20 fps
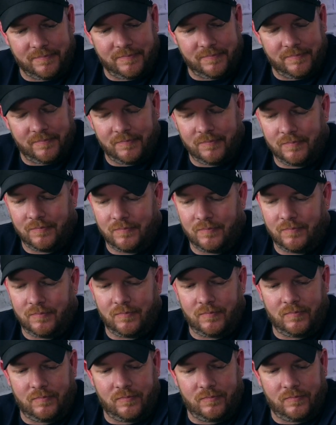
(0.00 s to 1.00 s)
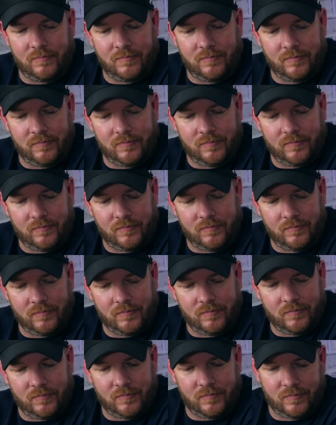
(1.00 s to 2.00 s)

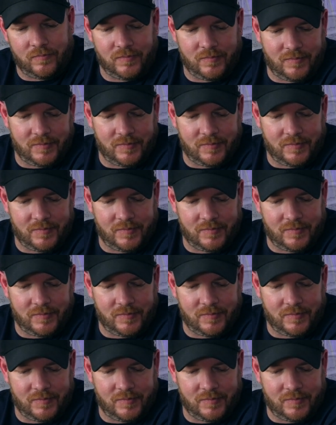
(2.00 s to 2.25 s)
[no speech]